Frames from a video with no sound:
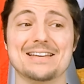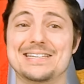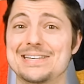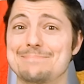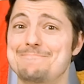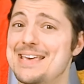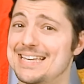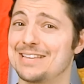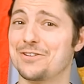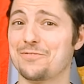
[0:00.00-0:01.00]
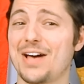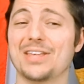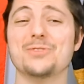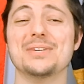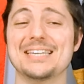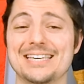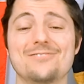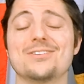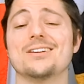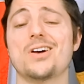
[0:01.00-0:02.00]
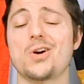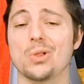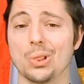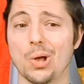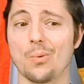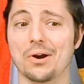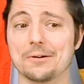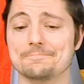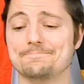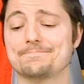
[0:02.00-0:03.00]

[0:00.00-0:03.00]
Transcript: making their value even lower.